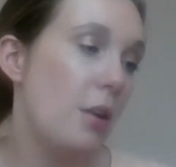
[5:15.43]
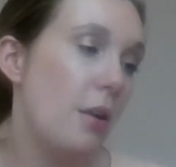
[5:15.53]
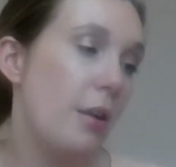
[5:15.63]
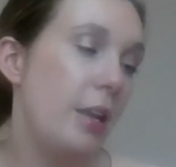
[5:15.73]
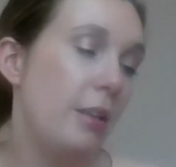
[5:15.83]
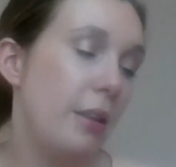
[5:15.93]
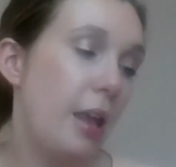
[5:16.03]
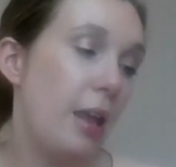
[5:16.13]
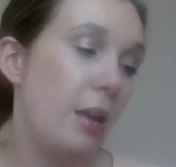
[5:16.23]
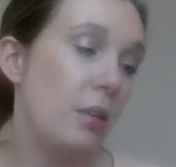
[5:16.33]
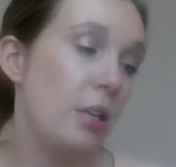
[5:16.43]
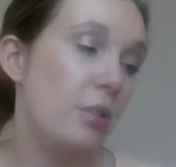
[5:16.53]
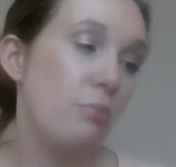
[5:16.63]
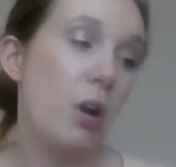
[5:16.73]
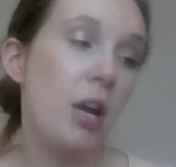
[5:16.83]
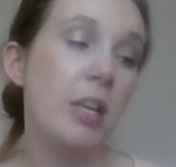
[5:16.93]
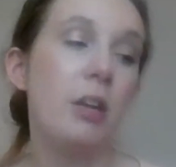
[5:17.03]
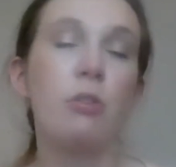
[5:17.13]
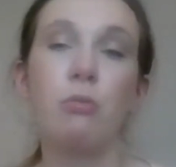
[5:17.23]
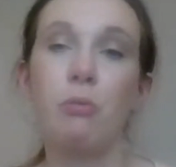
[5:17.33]
Healing Hand and Body
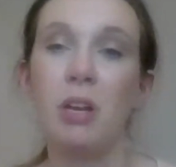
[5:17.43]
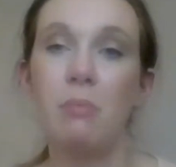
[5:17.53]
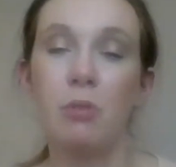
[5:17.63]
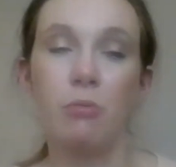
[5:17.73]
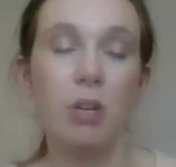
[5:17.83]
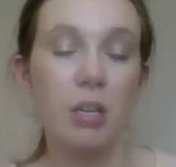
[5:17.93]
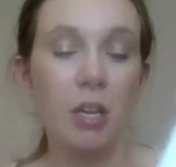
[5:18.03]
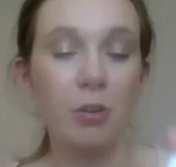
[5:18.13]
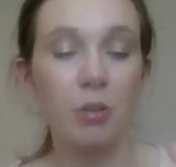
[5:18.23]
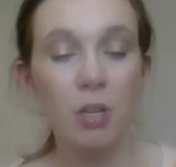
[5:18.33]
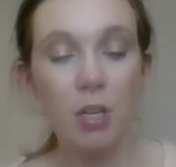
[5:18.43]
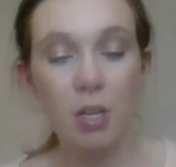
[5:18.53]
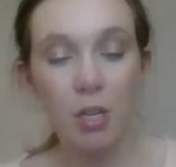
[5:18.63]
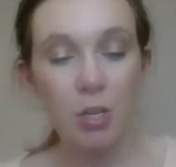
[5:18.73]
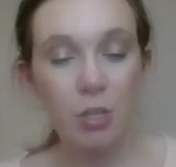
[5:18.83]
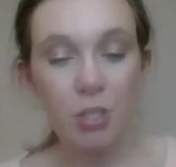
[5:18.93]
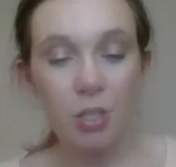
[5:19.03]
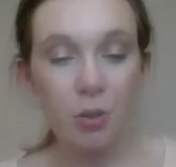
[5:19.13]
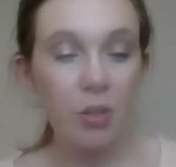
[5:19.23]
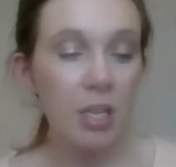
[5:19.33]
Cream right here.
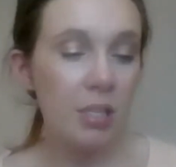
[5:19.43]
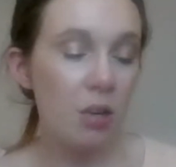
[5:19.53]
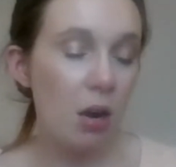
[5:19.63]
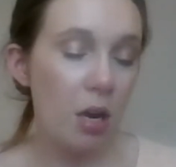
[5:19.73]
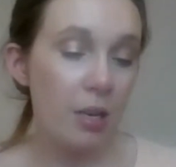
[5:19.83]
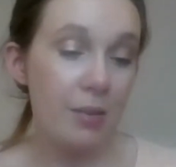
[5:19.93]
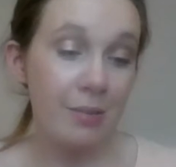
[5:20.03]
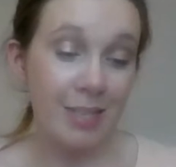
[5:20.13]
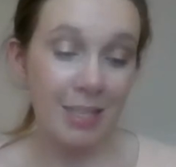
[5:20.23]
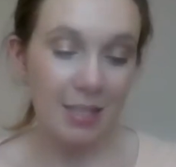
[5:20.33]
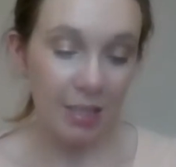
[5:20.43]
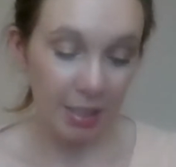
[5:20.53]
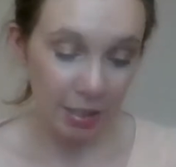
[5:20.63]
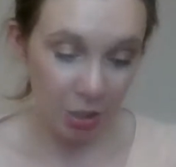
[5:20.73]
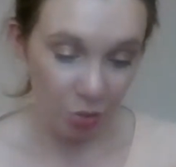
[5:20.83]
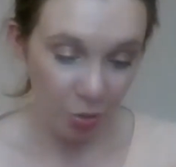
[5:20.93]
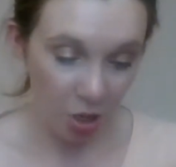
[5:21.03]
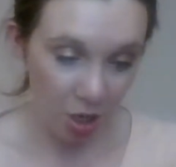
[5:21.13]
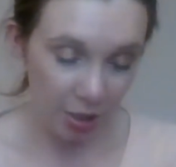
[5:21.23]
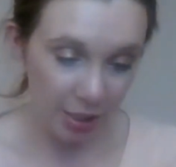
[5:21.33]
So these are nice sizes, to be
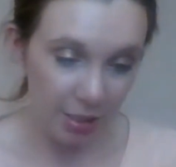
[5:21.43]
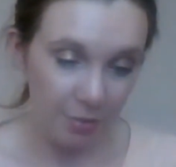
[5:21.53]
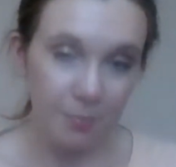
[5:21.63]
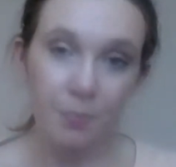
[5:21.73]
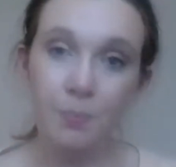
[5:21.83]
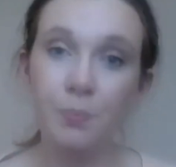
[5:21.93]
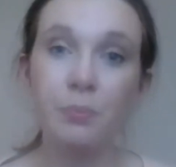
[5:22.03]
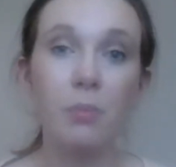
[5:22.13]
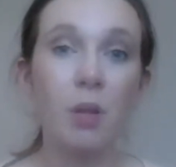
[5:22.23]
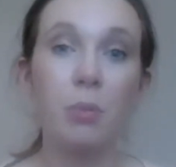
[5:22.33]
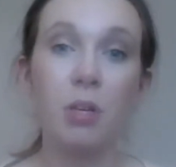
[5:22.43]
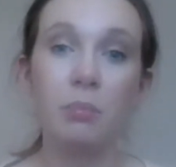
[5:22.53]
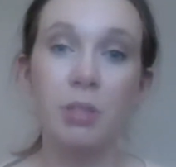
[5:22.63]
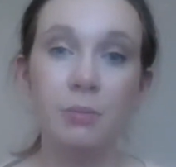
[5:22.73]
honest. Pardon me.